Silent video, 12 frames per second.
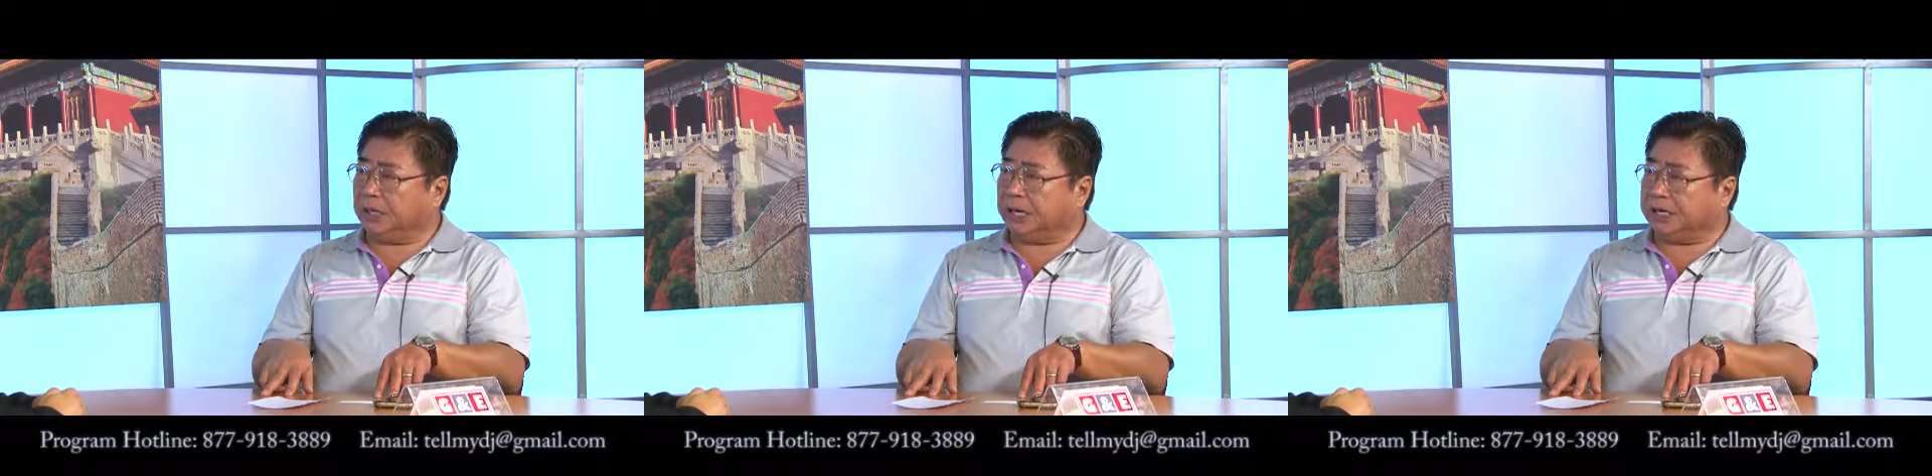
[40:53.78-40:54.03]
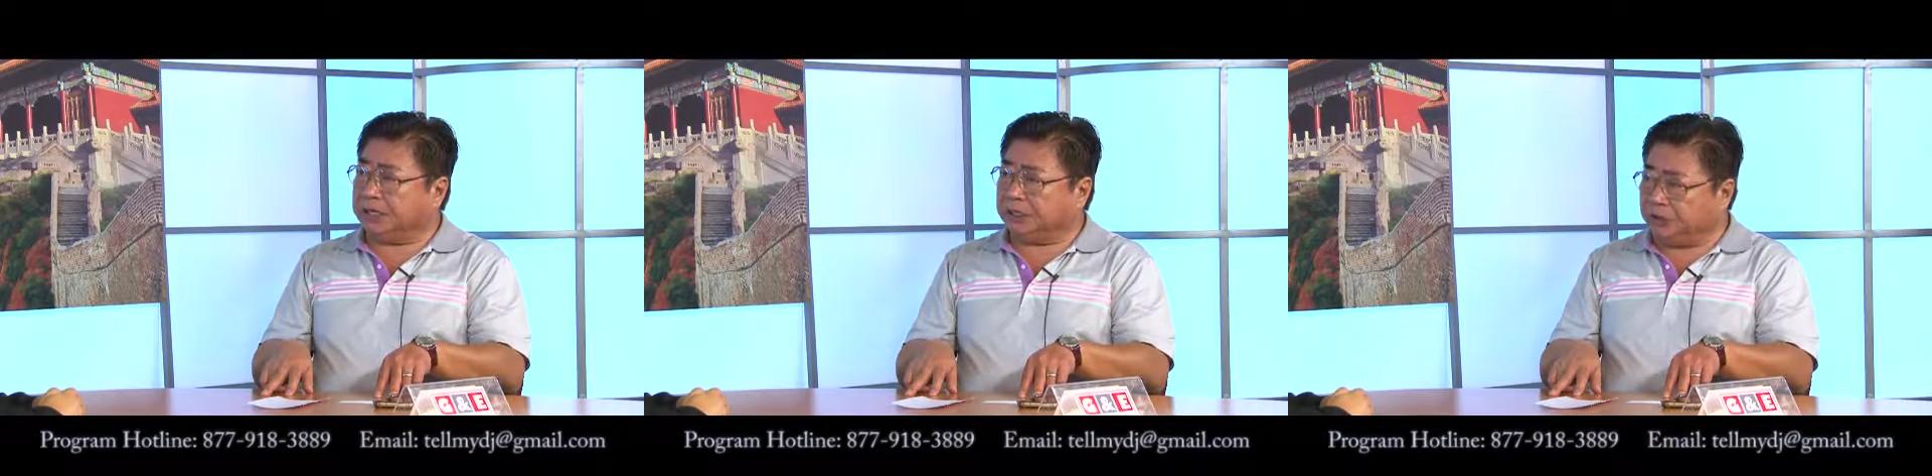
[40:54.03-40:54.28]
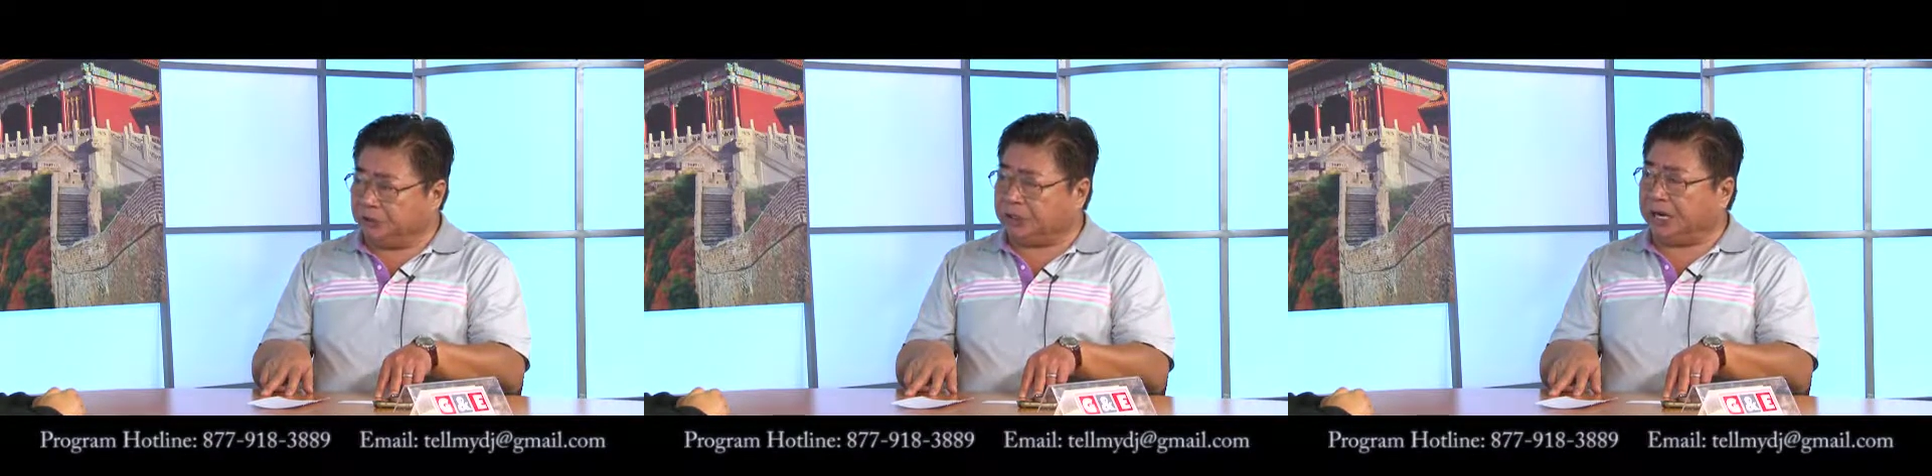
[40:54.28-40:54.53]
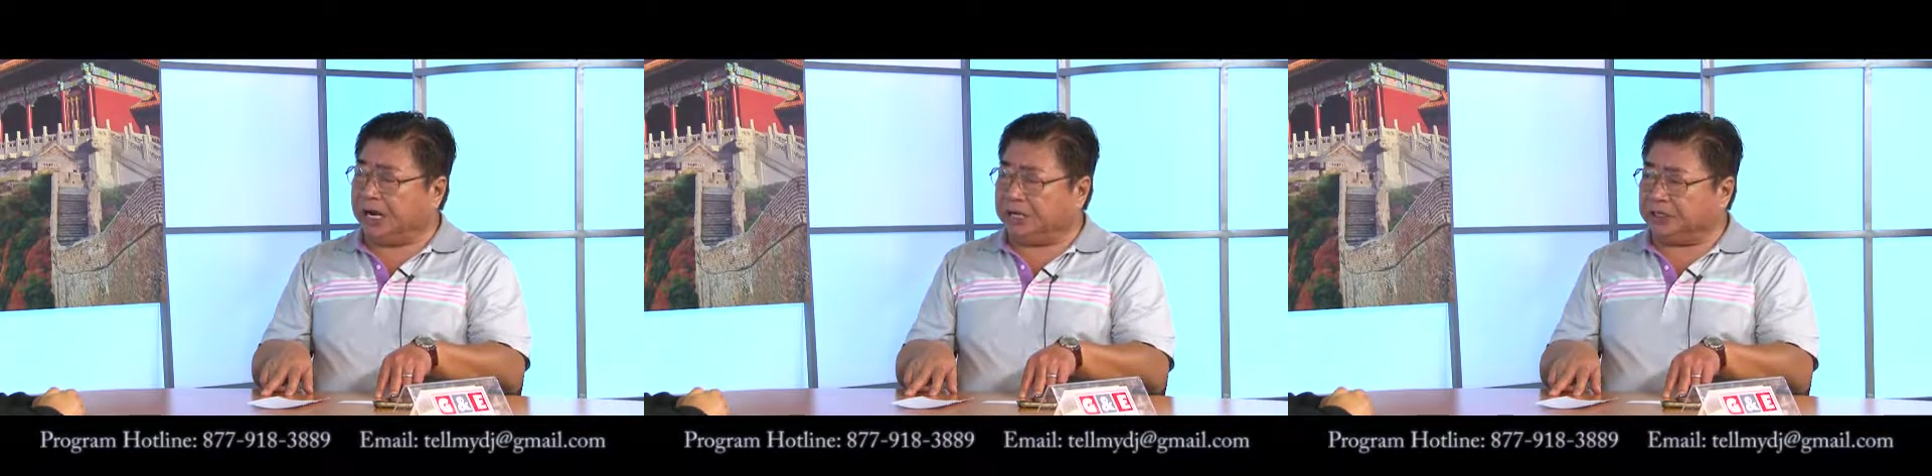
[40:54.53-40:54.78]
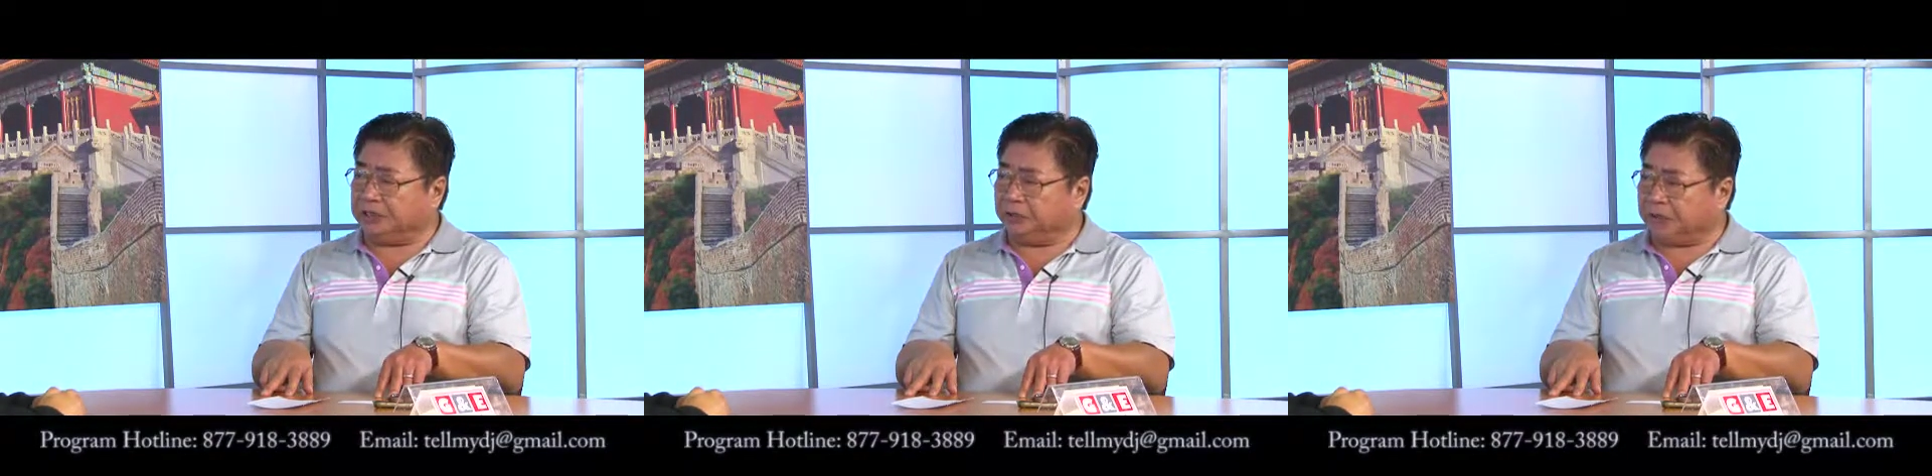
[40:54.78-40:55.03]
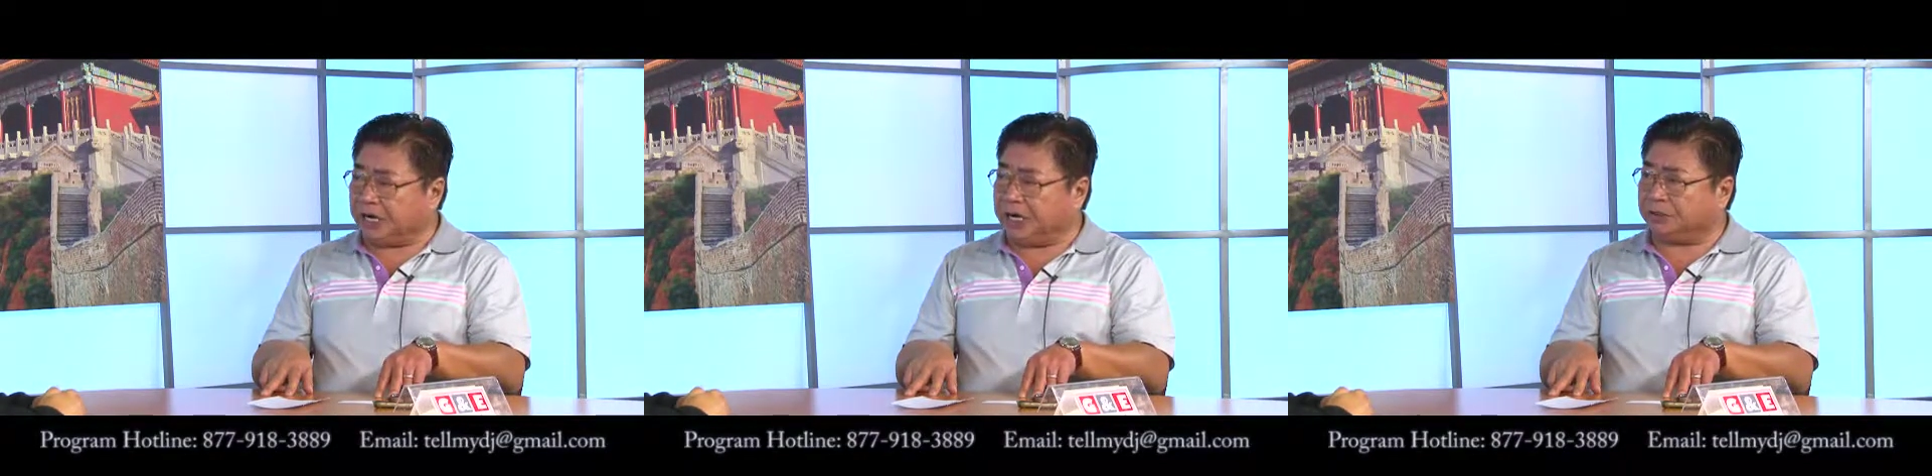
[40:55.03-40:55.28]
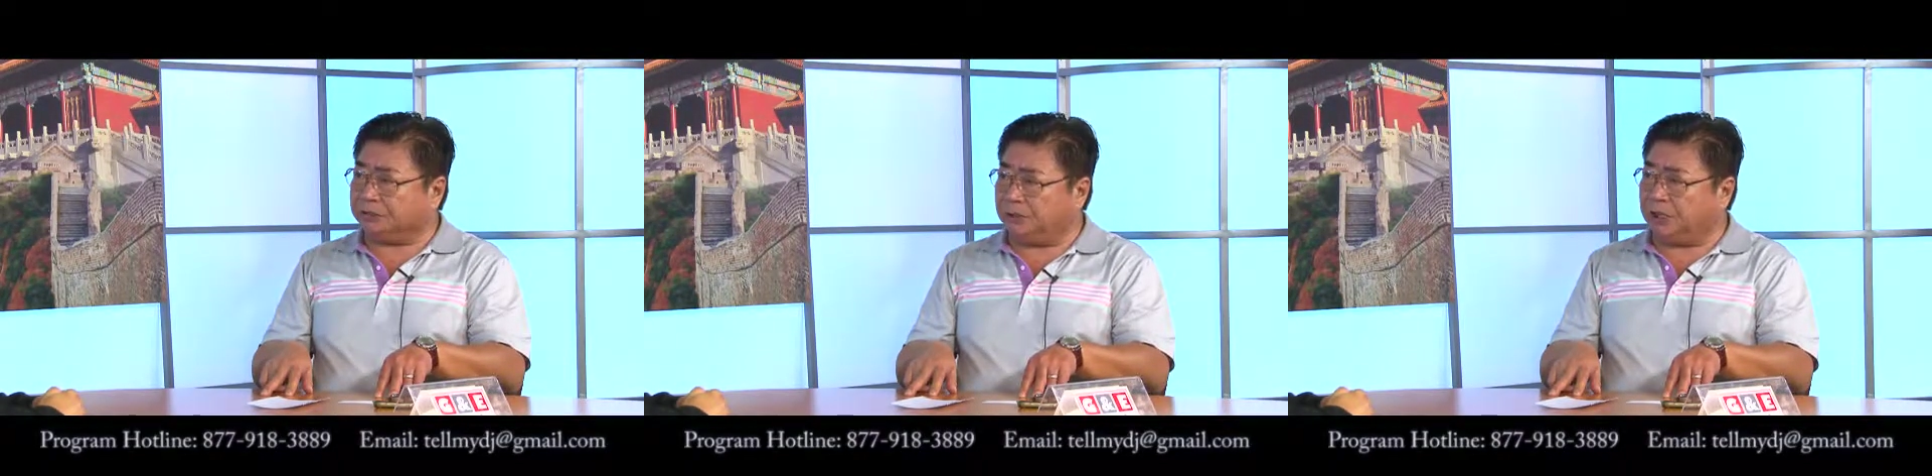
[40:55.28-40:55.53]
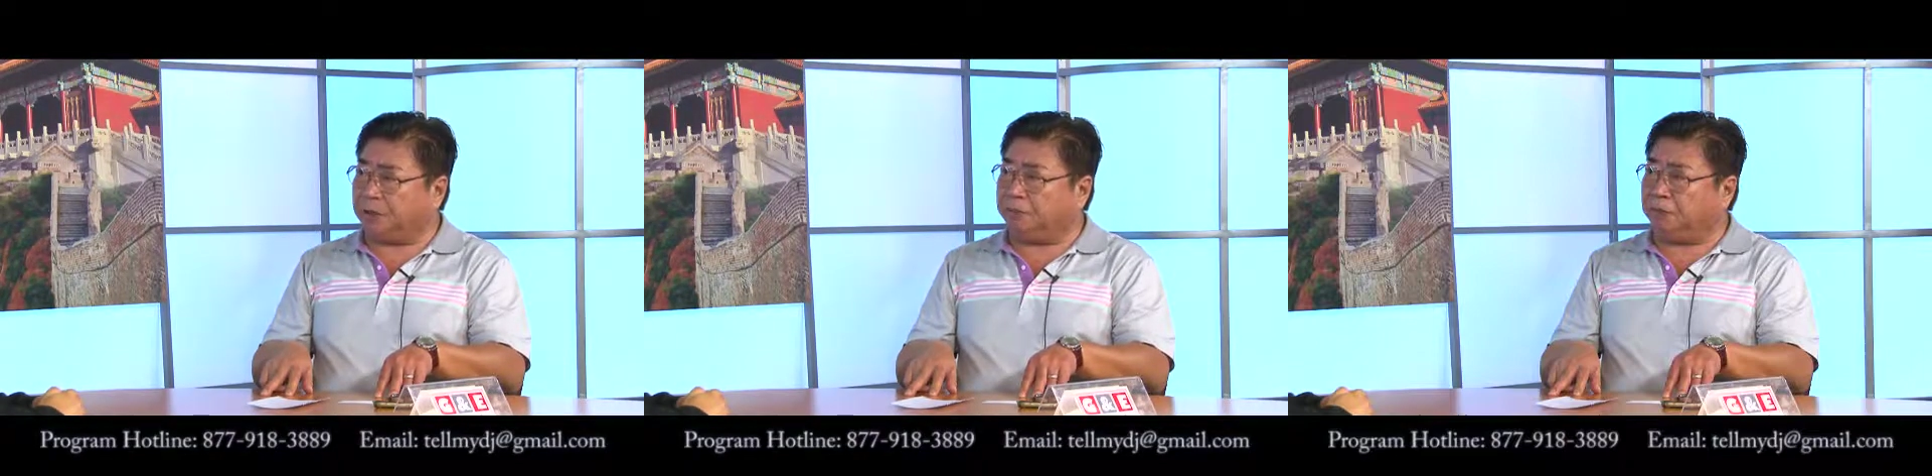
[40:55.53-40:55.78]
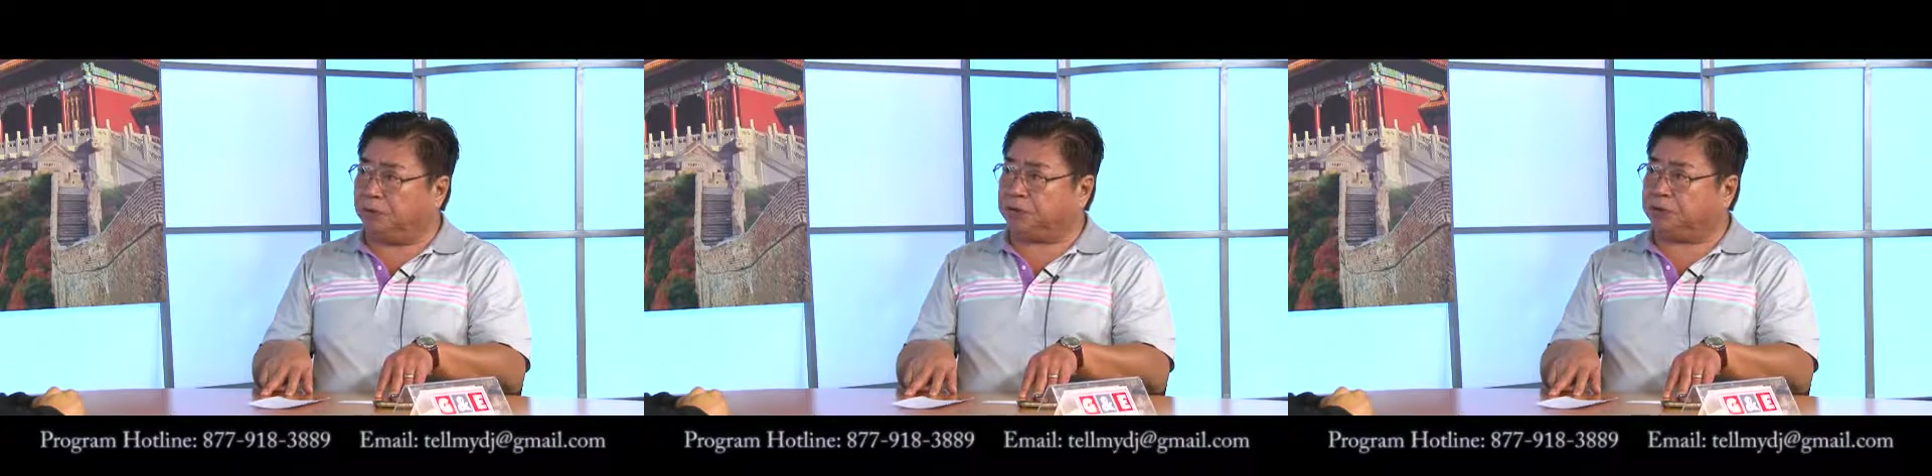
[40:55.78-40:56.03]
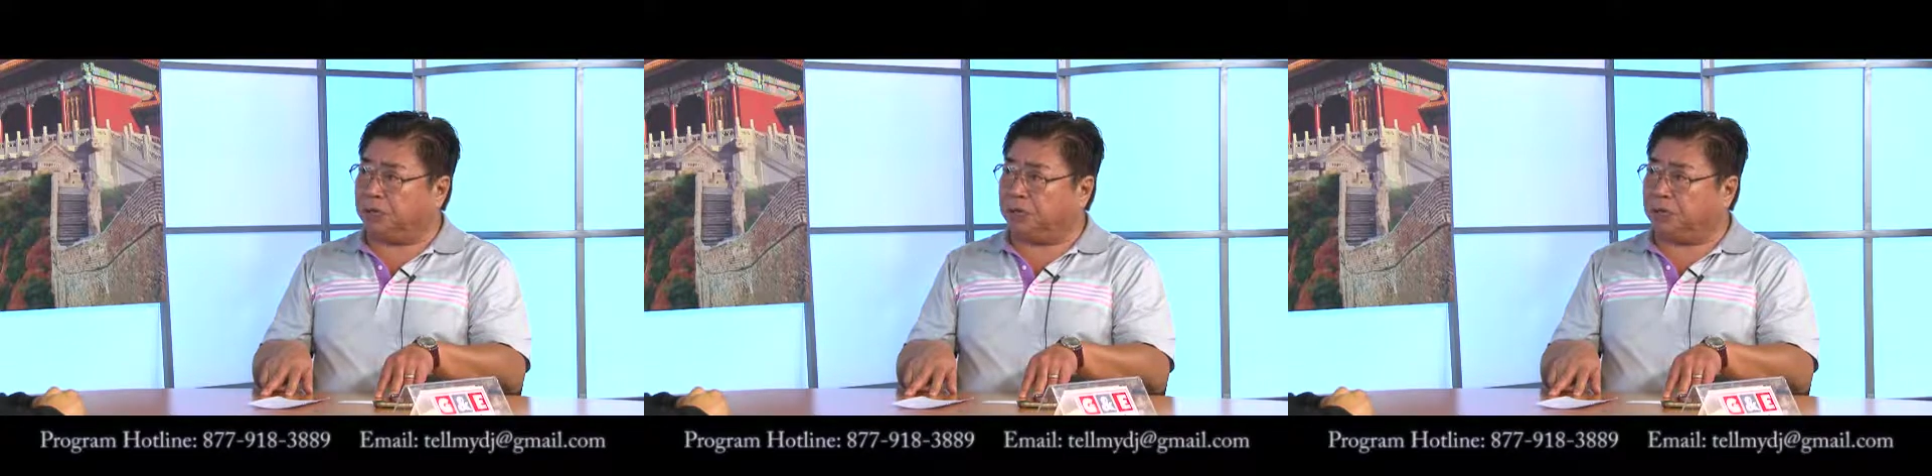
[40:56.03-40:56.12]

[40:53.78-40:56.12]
and you guys really put